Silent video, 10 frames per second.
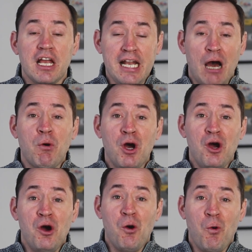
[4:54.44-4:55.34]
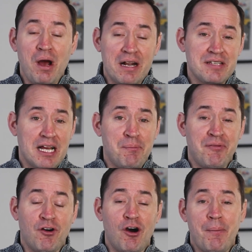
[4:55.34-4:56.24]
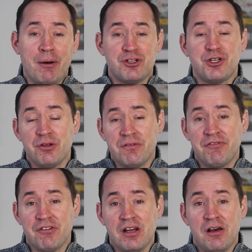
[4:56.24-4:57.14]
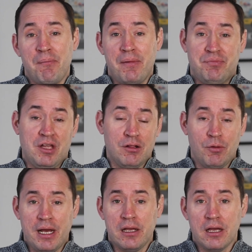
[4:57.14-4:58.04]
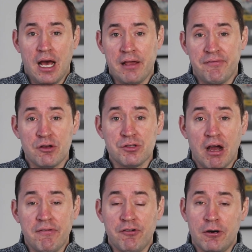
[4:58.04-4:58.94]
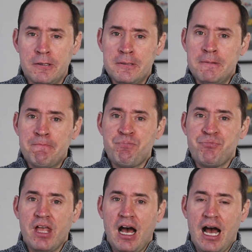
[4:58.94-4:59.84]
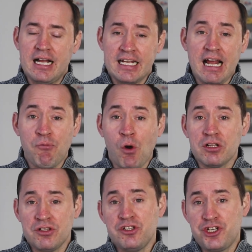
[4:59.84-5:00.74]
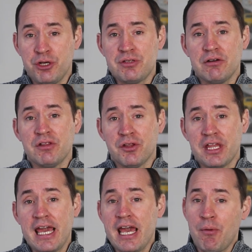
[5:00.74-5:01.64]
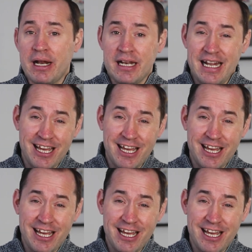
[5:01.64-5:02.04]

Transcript: Now, when I've said before about shooting for the club I photograph for, I did have one shootout the other year when in